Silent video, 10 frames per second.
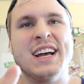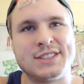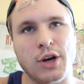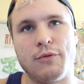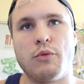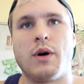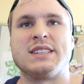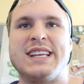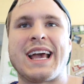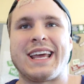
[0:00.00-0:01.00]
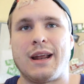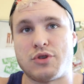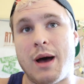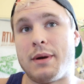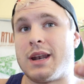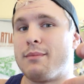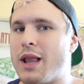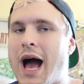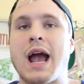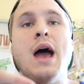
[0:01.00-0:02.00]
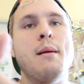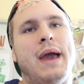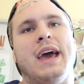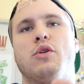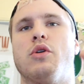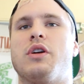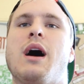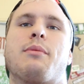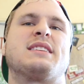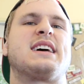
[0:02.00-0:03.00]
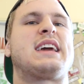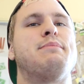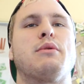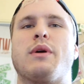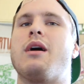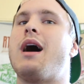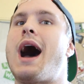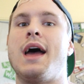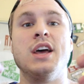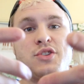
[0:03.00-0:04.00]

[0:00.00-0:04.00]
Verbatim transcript: Tofu on deck and I'm dropping the block. Pan oiled up cause I keep it real hot.